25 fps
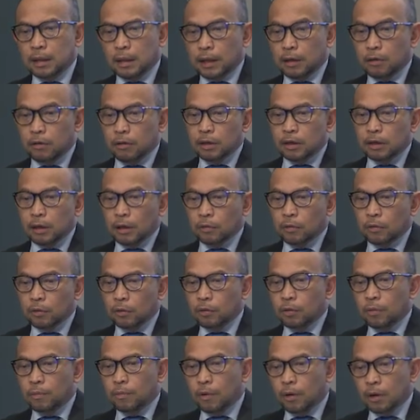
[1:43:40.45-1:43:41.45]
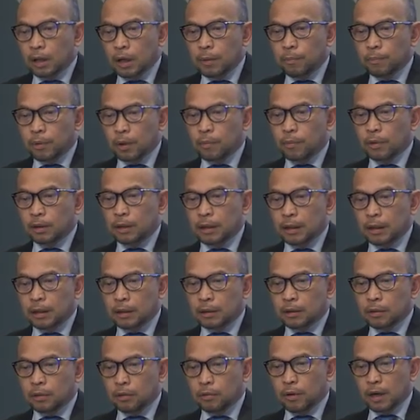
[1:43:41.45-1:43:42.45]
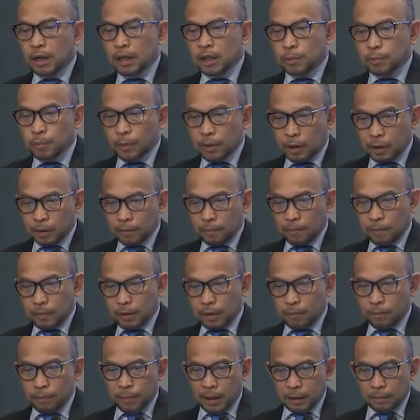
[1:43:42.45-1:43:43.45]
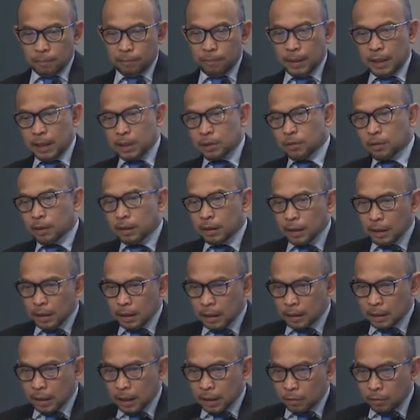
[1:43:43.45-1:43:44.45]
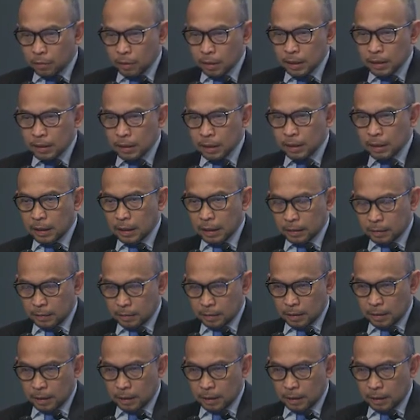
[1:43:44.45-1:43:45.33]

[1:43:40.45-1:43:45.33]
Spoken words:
Indonesia could do more in promoting new export, but based on the calculation that